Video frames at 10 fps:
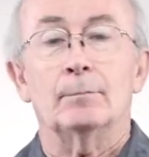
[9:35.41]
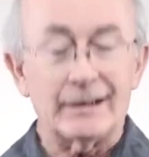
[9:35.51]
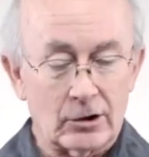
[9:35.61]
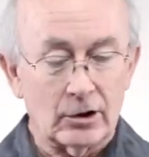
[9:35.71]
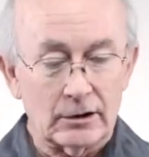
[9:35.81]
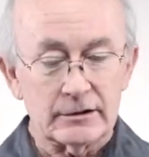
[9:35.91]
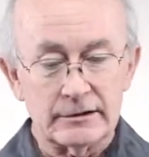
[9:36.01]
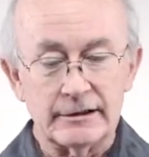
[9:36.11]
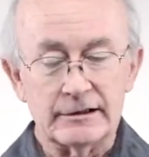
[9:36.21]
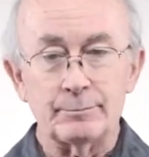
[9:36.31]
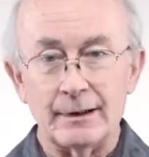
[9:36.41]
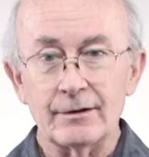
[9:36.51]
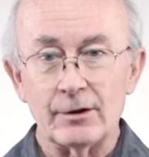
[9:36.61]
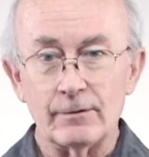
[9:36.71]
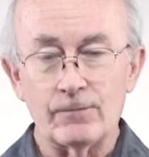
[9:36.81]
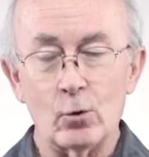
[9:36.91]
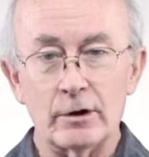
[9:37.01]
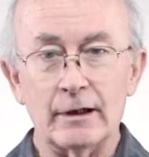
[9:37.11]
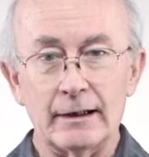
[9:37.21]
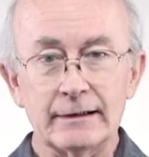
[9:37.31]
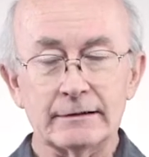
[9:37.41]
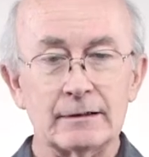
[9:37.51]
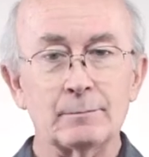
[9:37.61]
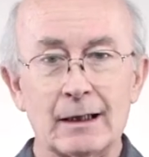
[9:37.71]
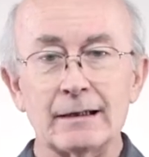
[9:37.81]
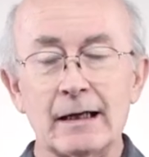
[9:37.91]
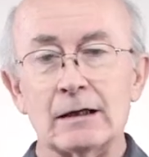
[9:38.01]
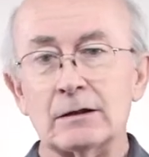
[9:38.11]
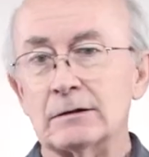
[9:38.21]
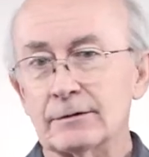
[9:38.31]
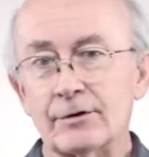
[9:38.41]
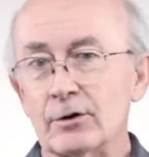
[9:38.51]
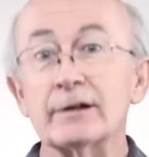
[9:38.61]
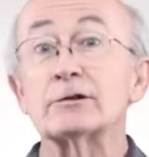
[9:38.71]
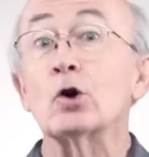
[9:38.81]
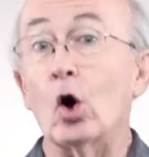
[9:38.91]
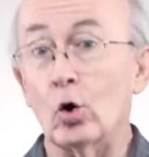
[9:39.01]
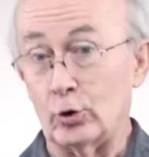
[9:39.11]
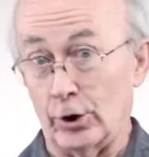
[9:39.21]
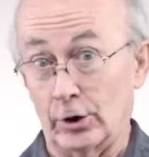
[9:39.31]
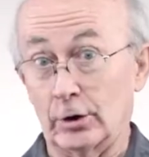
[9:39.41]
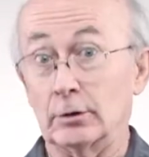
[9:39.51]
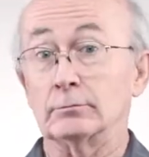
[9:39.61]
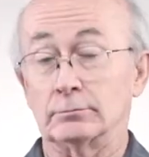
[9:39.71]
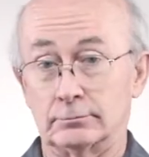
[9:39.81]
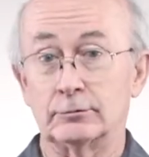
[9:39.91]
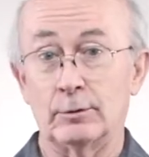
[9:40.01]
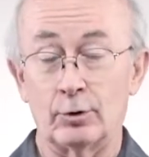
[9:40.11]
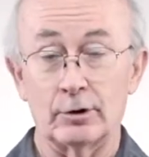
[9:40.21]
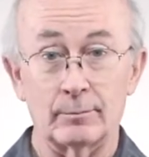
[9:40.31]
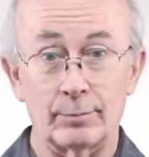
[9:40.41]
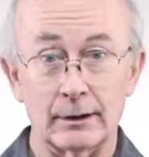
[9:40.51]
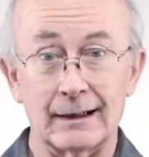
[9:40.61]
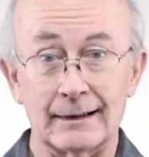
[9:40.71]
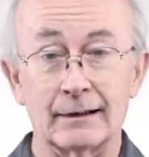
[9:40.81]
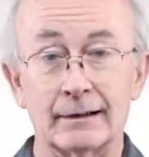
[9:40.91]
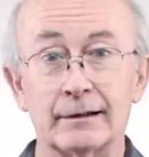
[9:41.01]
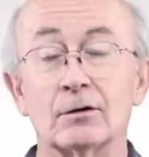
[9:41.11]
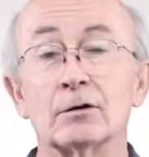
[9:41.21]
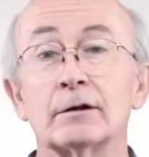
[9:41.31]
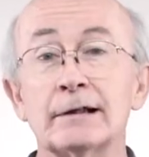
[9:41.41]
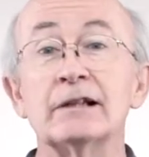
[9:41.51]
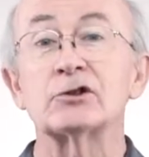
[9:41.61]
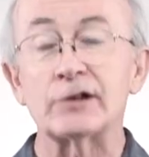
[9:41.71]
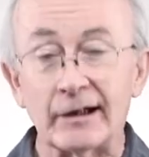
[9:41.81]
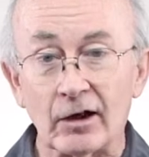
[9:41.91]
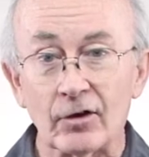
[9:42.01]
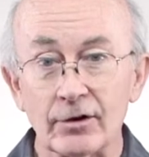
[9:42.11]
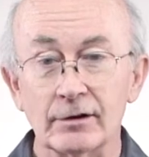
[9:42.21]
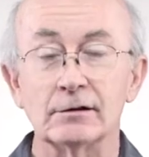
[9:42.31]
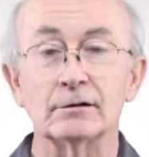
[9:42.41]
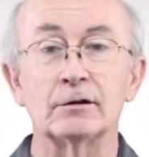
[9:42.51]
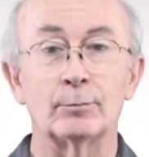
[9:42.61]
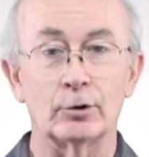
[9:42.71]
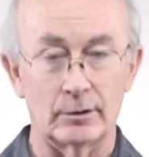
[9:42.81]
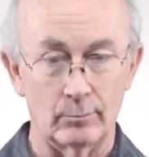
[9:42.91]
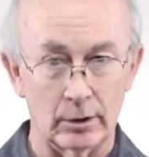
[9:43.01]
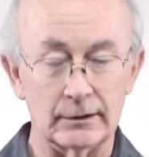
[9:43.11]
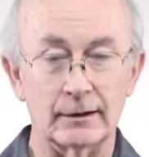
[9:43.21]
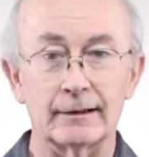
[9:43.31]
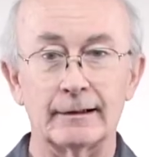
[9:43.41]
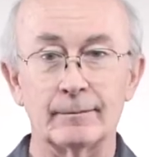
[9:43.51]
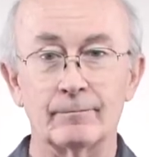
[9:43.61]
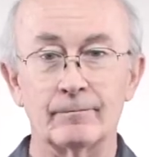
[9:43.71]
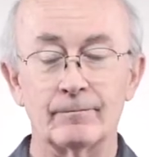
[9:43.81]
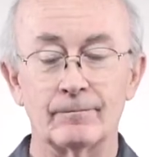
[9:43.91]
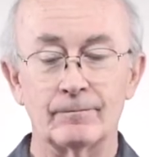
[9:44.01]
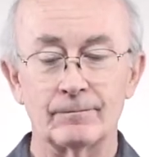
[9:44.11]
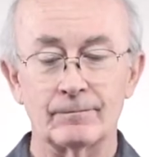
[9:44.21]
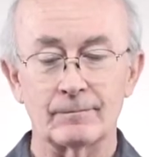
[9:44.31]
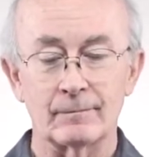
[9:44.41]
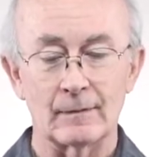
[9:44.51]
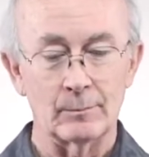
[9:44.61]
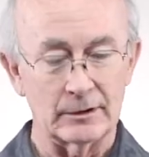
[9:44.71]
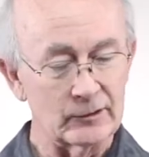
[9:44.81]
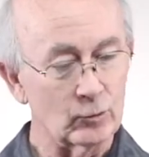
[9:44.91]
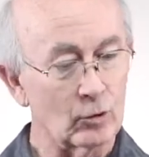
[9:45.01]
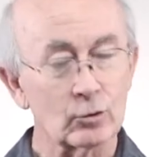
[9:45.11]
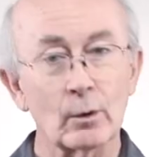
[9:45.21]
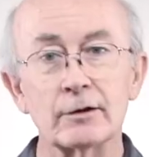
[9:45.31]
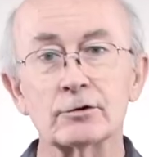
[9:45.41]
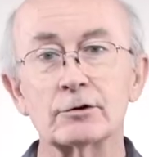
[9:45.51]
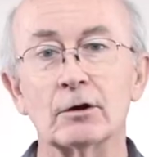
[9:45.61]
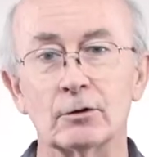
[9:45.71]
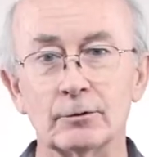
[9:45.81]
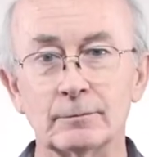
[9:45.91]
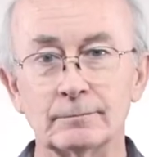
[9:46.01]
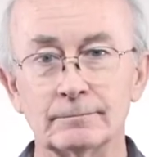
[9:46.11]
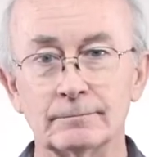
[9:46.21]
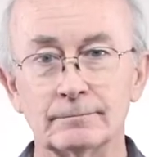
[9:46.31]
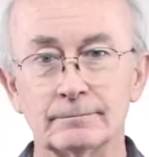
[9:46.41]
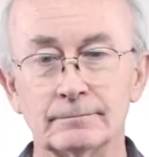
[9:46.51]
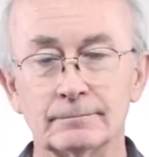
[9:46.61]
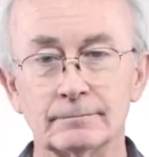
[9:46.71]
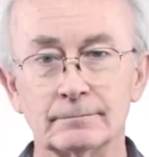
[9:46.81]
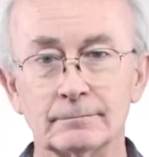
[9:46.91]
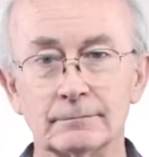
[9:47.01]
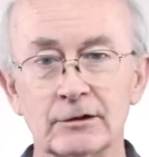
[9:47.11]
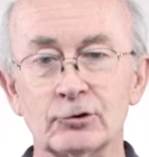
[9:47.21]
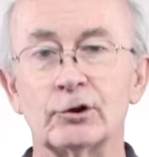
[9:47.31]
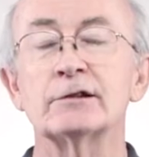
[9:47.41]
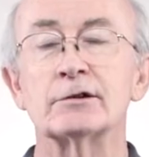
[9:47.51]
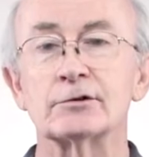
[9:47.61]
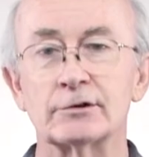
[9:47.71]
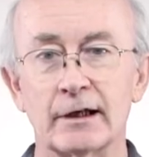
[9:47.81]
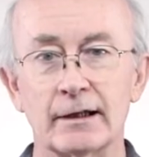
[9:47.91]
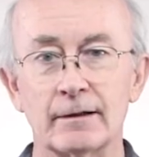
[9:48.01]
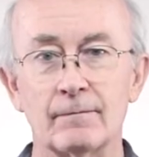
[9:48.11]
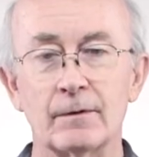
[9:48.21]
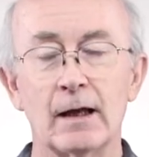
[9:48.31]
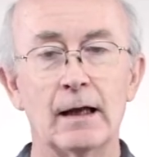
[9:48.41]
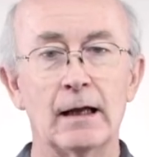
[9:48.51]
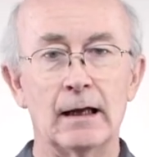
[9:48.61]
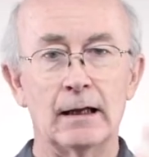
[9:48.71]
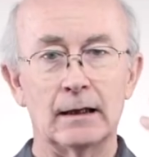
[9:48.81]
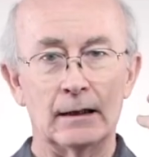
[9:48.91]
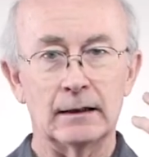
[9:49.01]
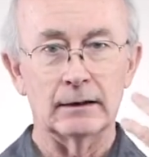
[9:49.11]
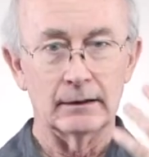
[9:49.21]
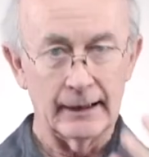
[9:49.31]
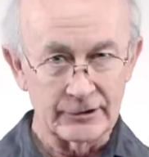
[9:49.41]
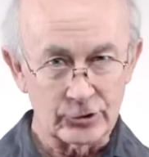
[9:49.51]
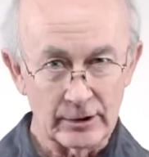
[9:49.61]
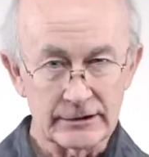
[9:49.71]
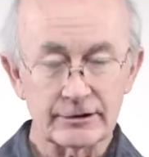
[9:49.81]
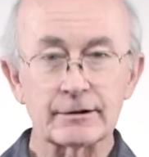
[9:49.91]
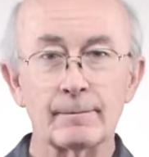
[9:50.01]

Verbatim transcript: because he's been there four days, and by now there is an odor, to put it politely, or he stinketh, to put it bluntly. But they rolled away the stone. And Jesus said, Lazarus,